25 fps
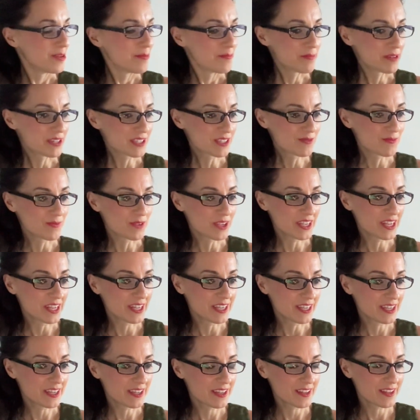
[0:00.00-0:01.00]
But
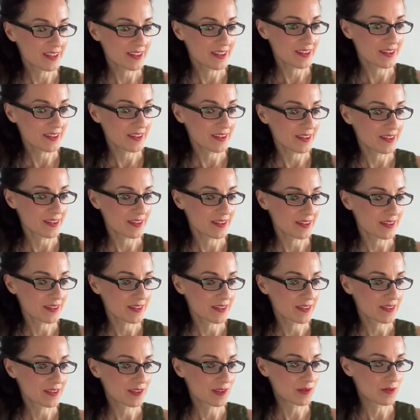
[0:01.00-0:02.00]
really,
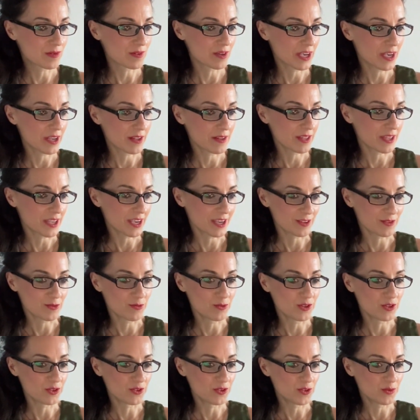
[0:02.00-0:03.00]
do
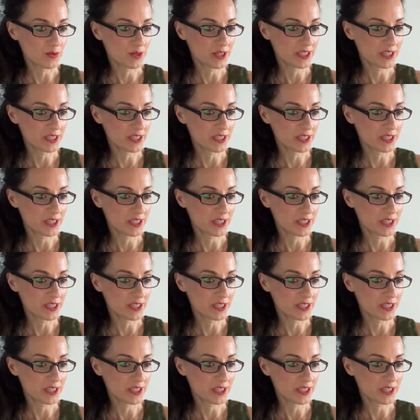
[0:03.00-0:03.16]
I know what